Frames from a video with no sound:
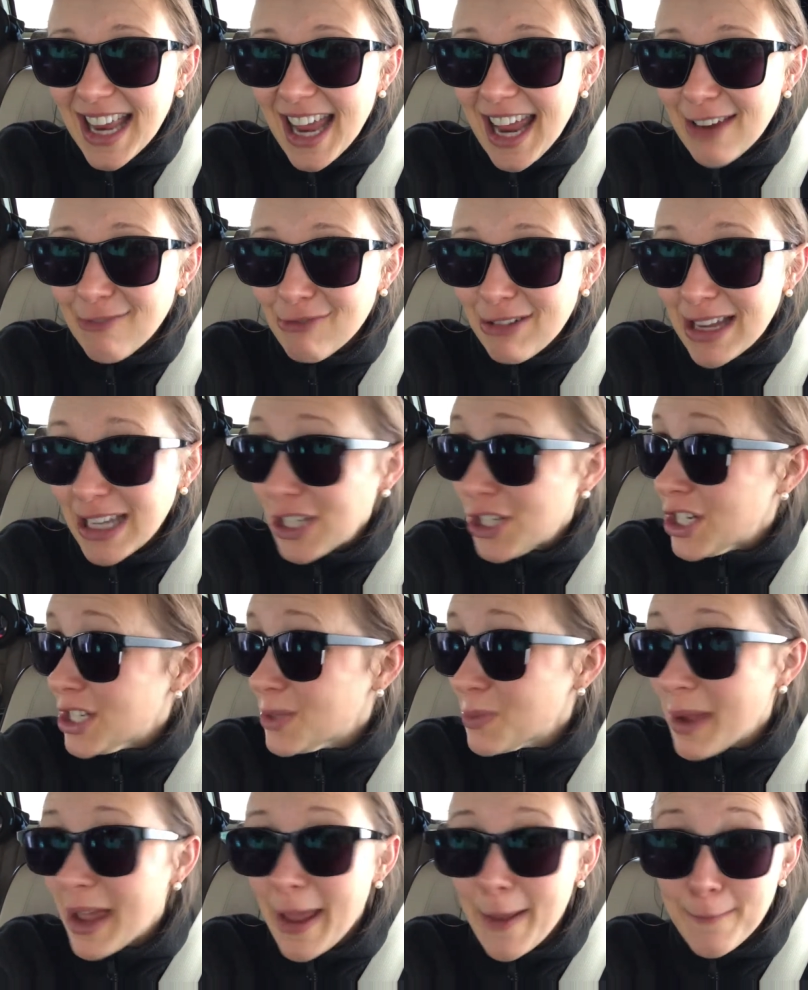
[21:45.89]
and we just
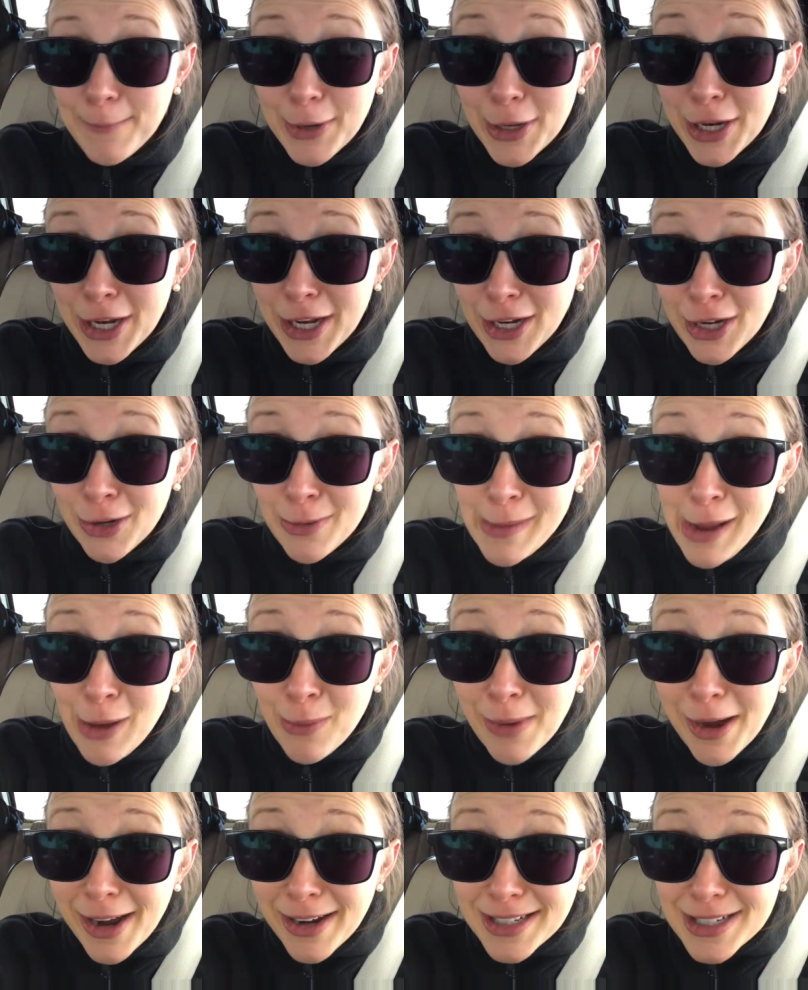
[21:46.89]
went and put it in her
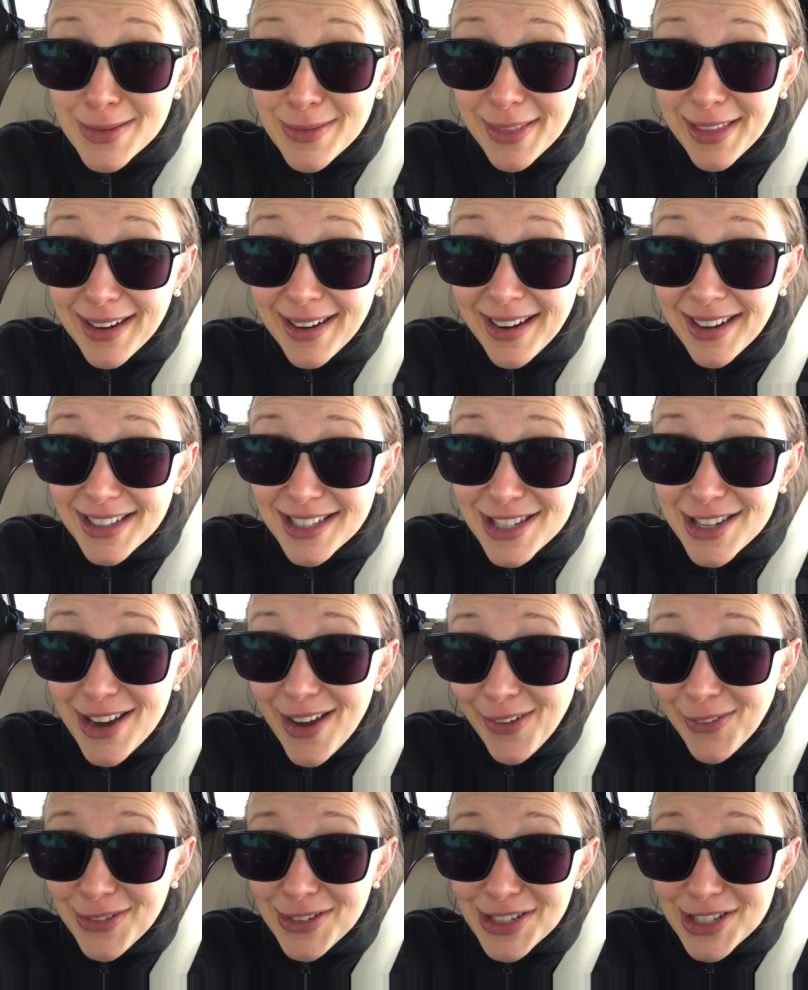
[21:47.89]
mailbox with a nice note,